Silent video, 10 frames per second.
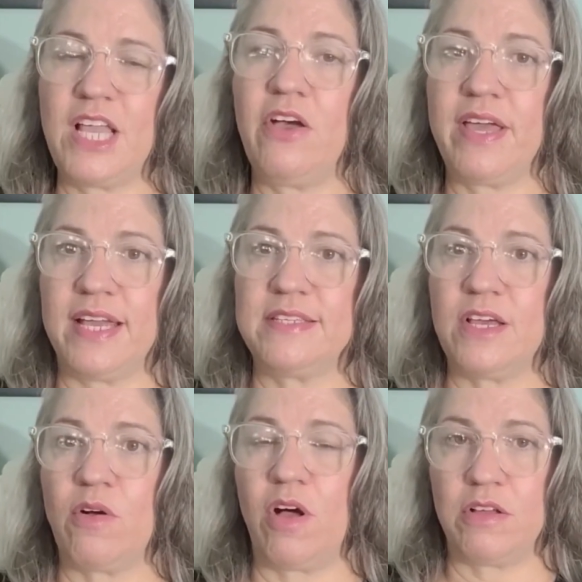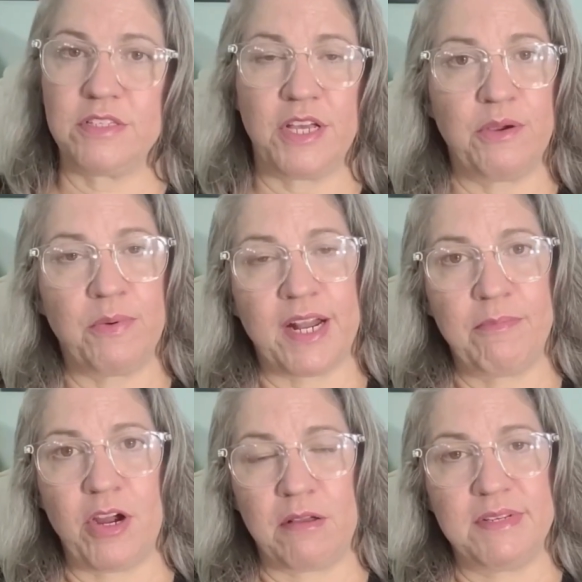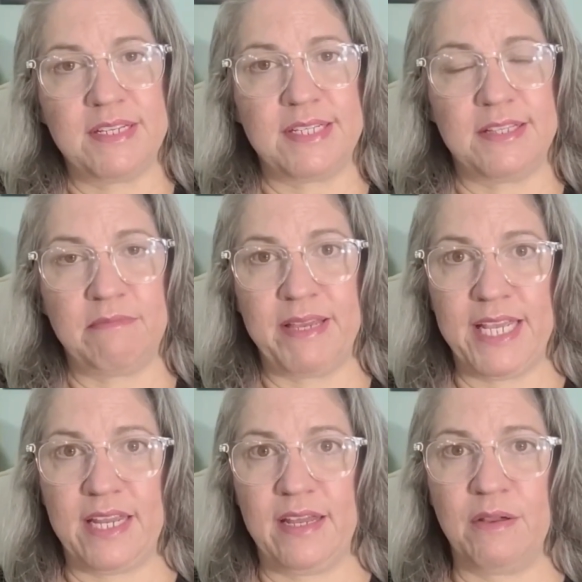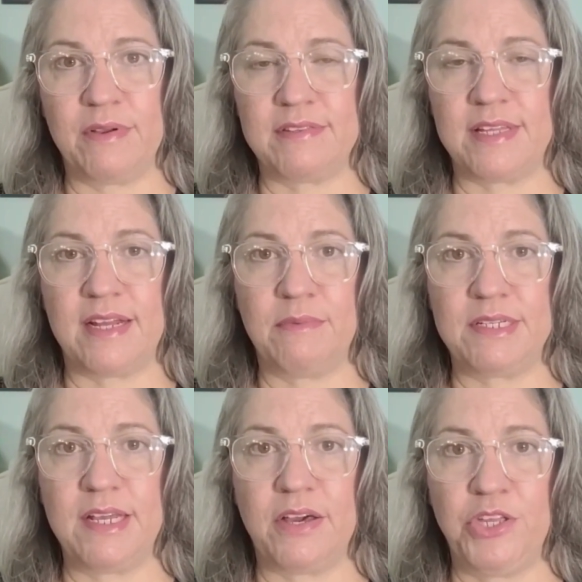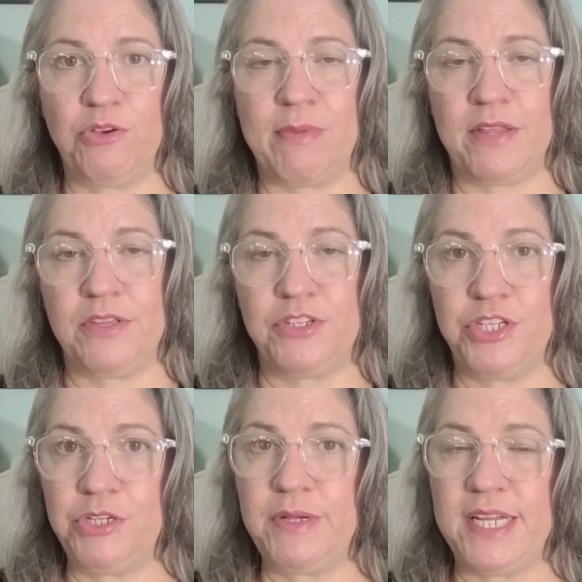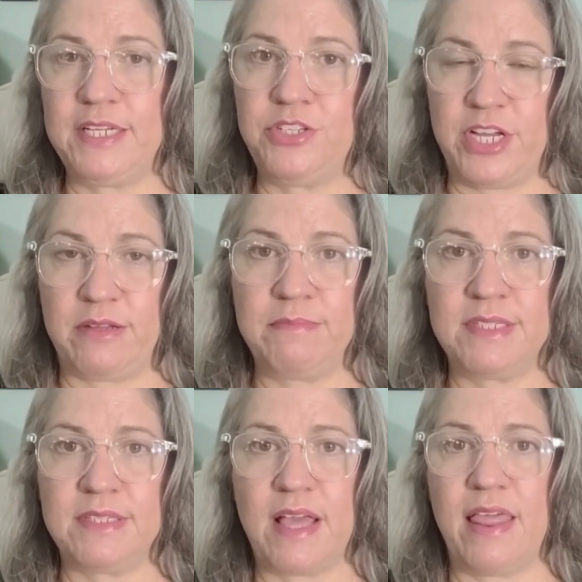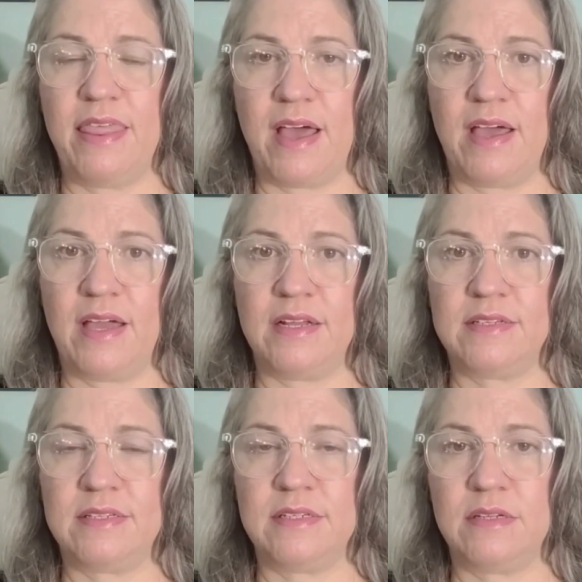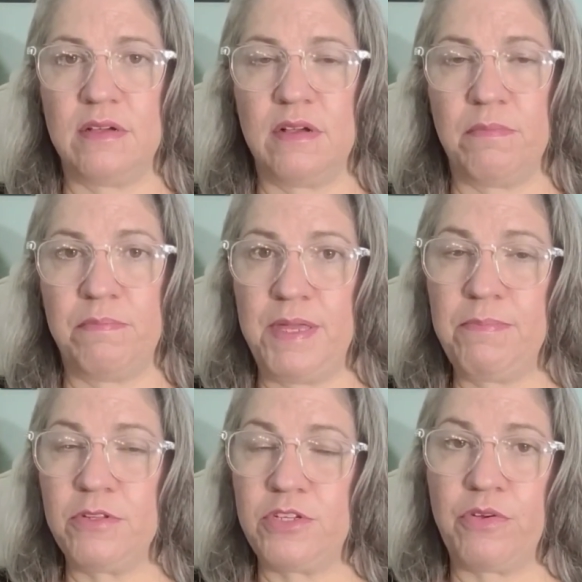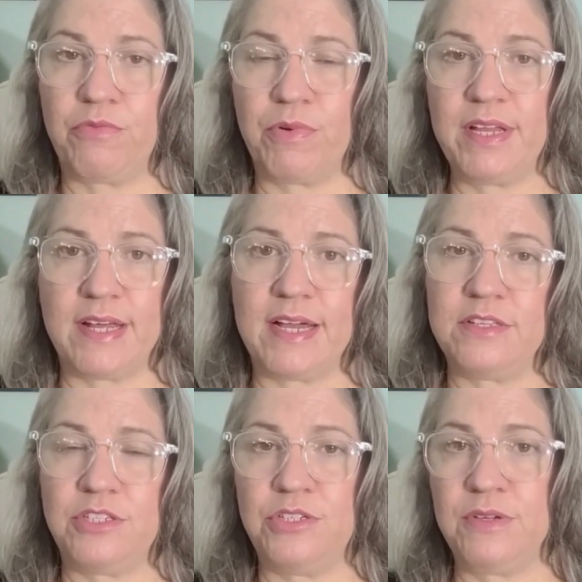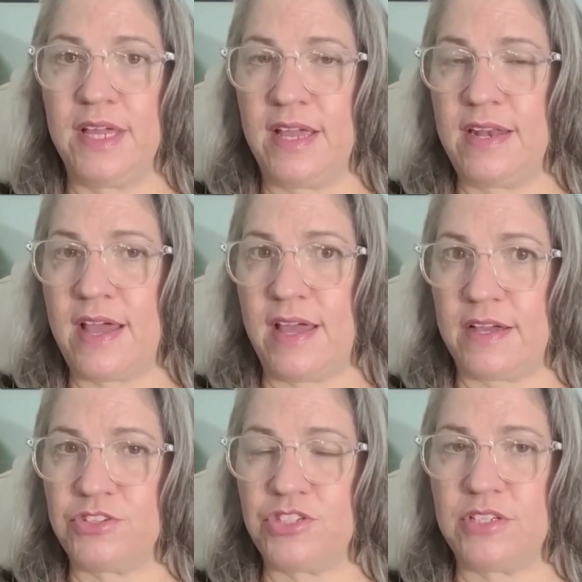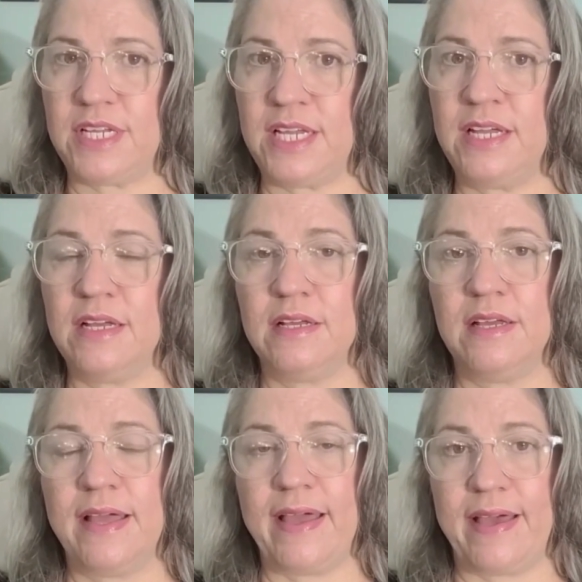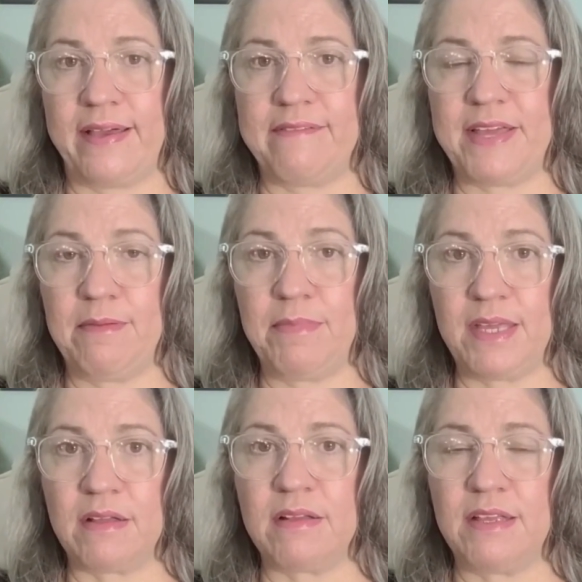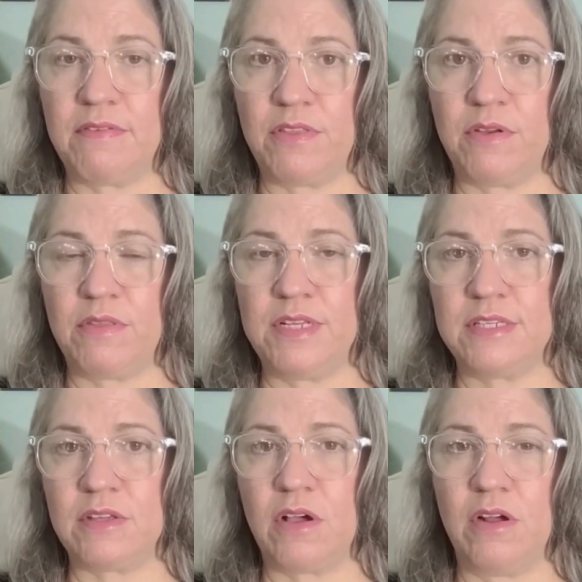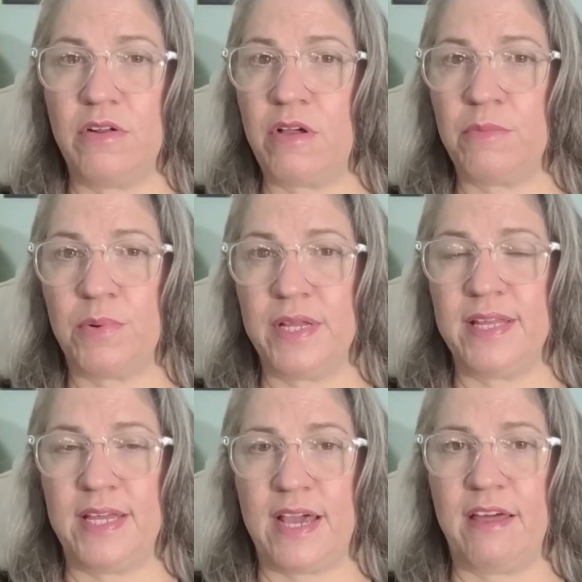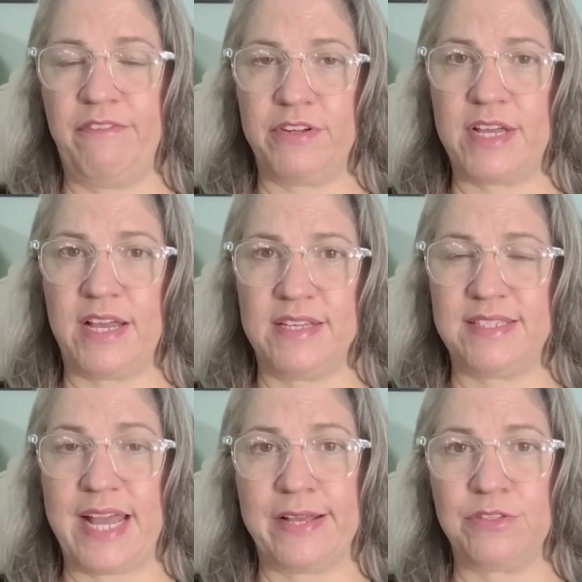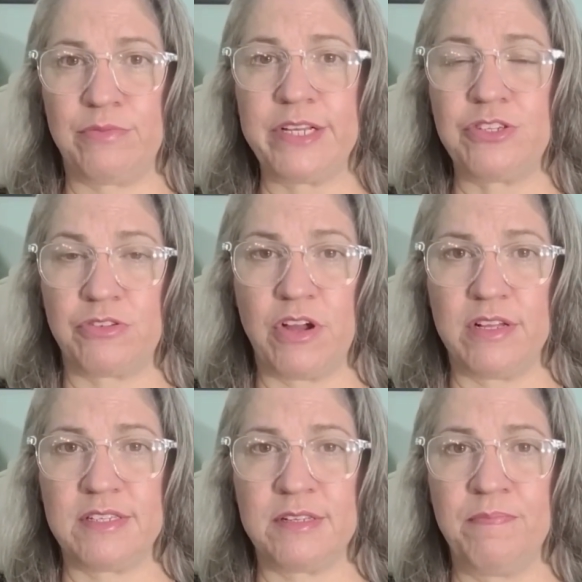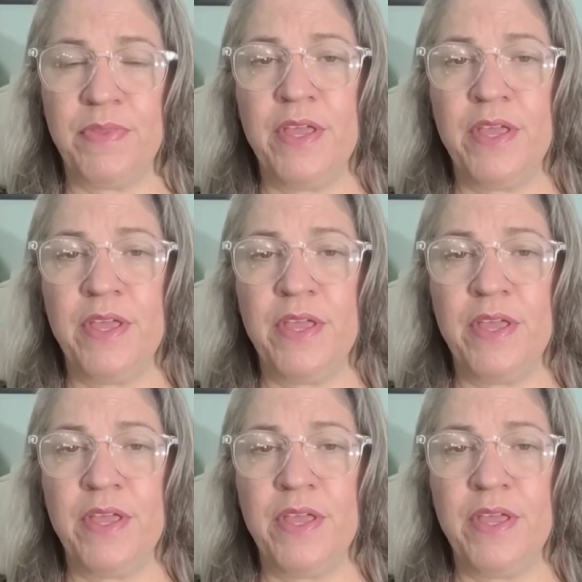Okay, so also what I promised at the beginning was that I would tell you about the 2 hidden gems that people don't realize you can actually have a meal, even though these are not really advertised as restaurants.